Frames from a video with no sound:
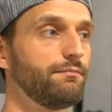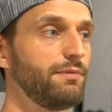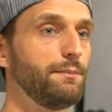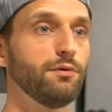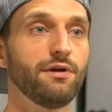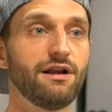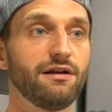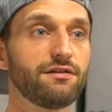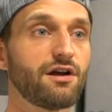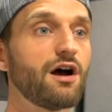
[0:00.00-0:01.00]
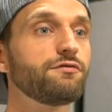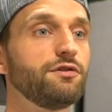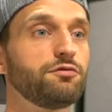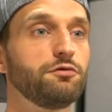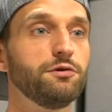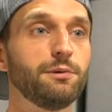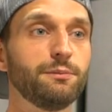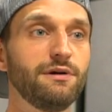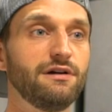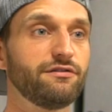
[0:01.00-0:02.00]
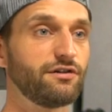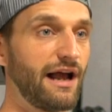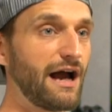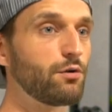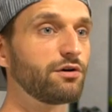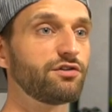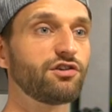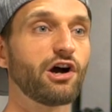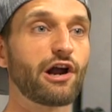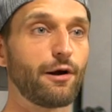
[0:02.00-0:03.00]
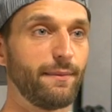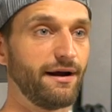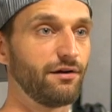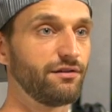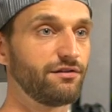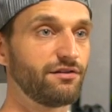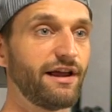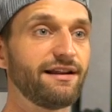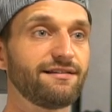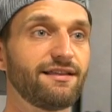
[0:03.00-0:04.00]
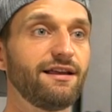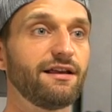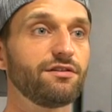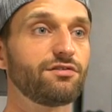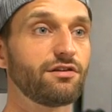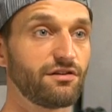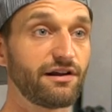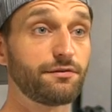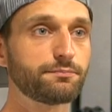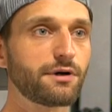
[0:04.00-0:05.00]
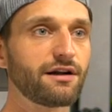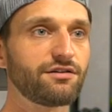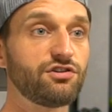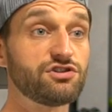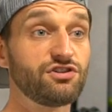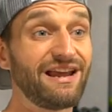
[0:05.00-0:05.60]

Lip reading: people in a conference room for hours talking about the slightest things, the slightest product decisions,